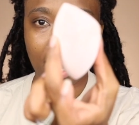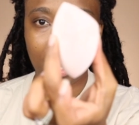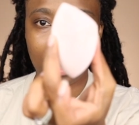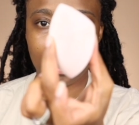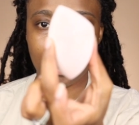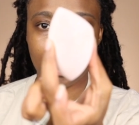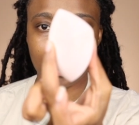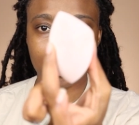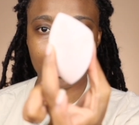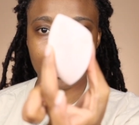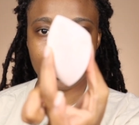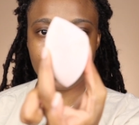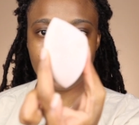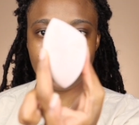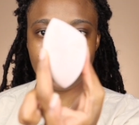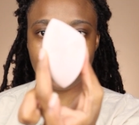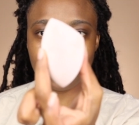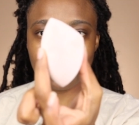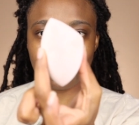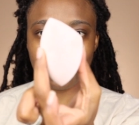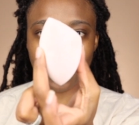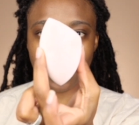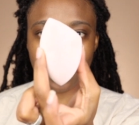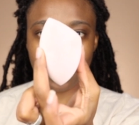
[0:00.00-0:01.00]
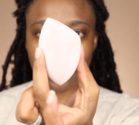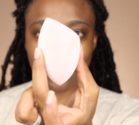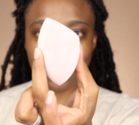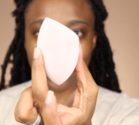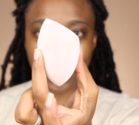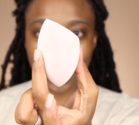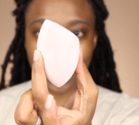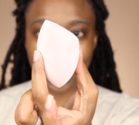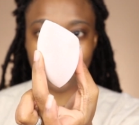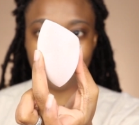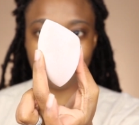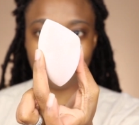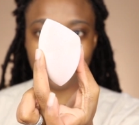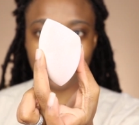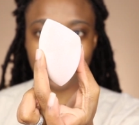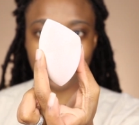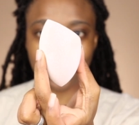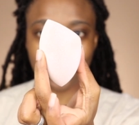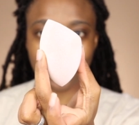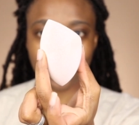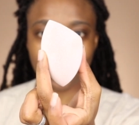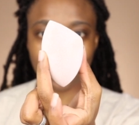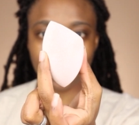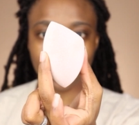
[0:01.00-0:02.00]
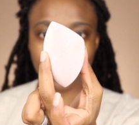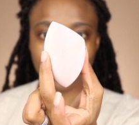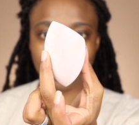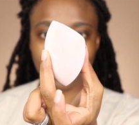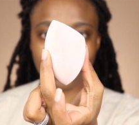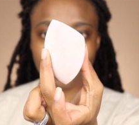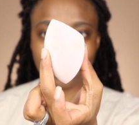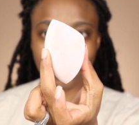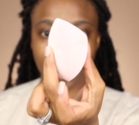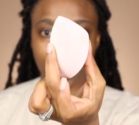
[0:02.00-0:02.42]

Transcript: And this is the sponge after, y'all.